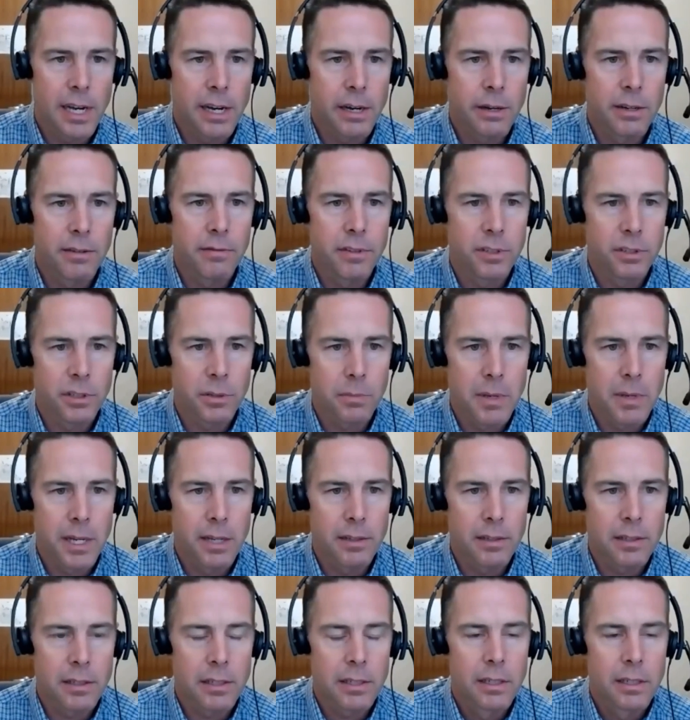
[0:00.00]
out of the
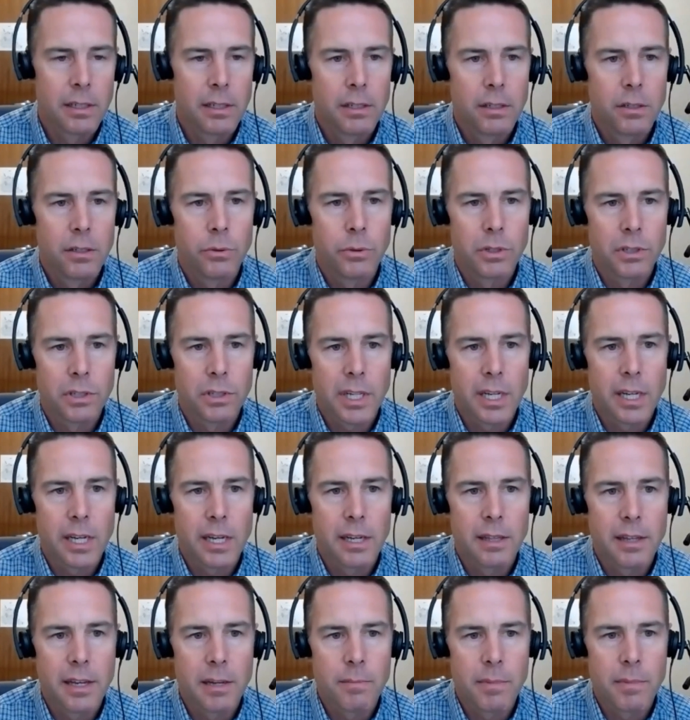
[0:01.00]
space, which
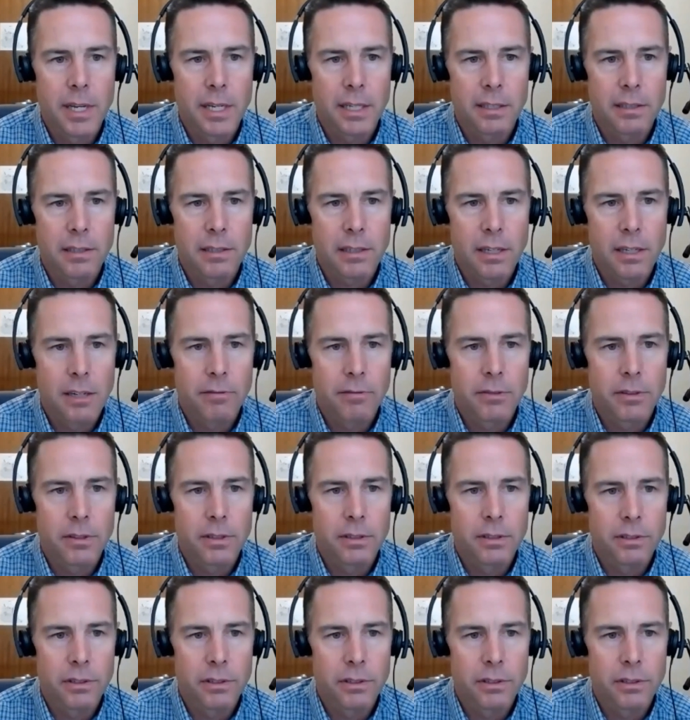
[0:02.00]
can then make it safer.